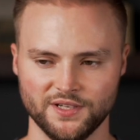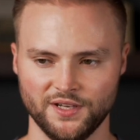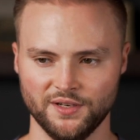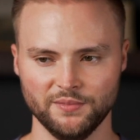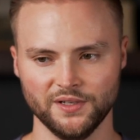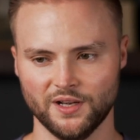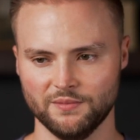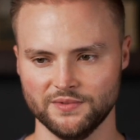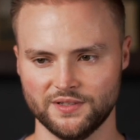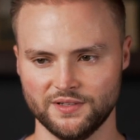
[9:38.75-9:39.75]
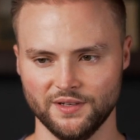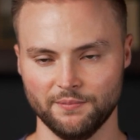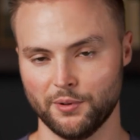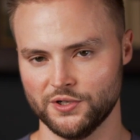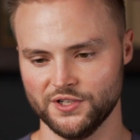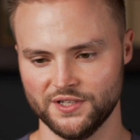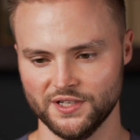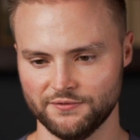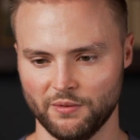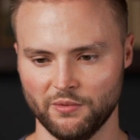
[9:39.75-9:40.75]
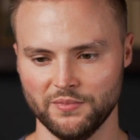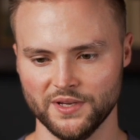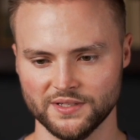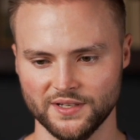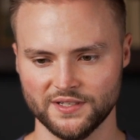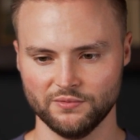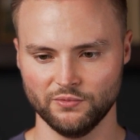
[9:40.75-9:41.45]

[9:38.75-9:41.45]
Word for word: in and becomes and purchases from a business,